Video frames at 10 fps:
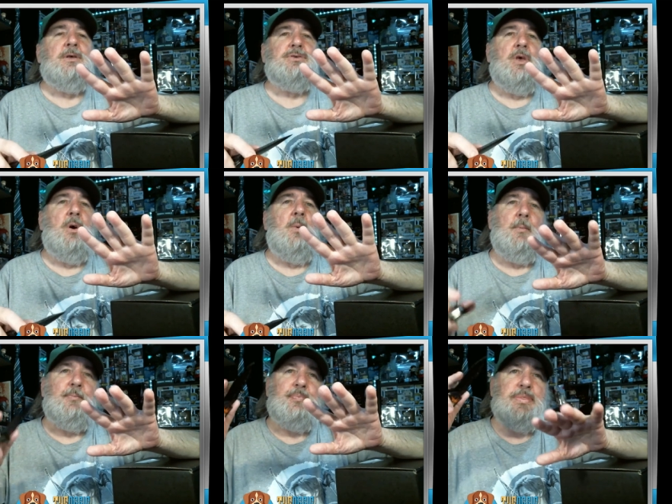So
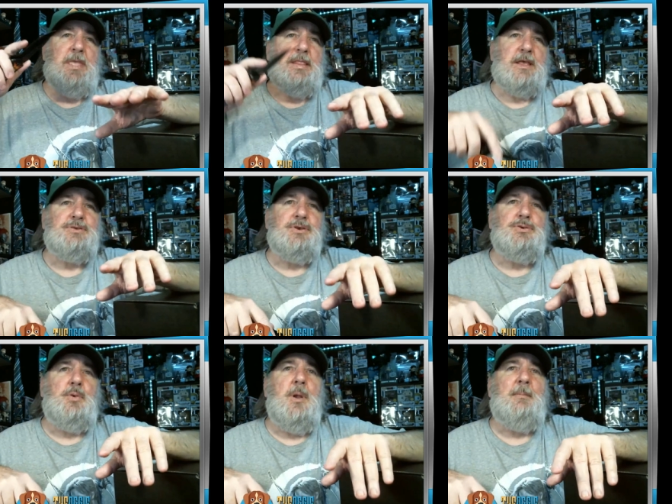this is
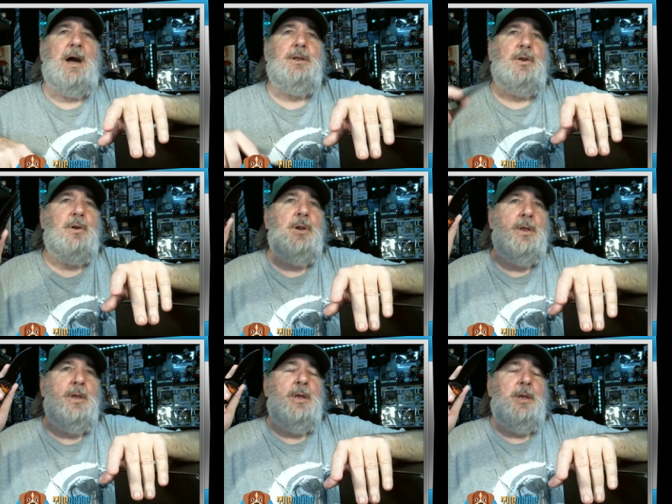your reminder.
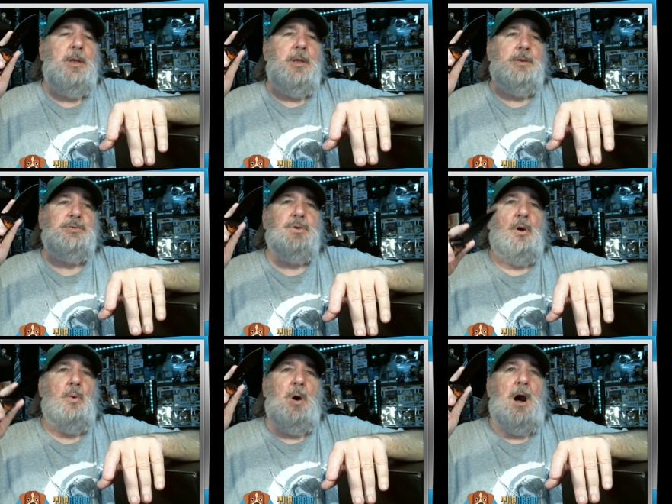
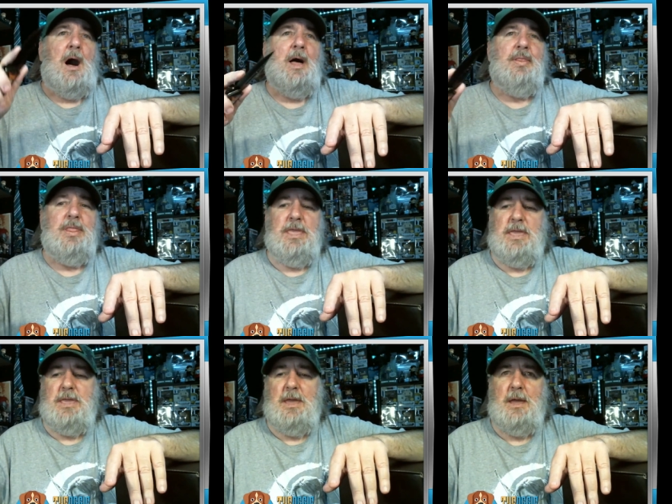So on
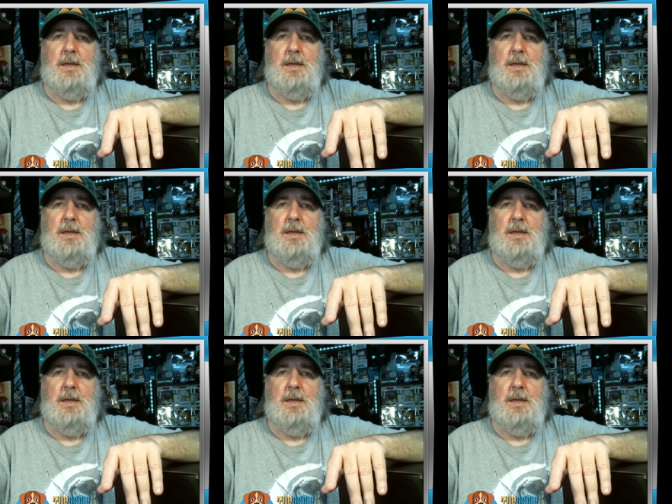the,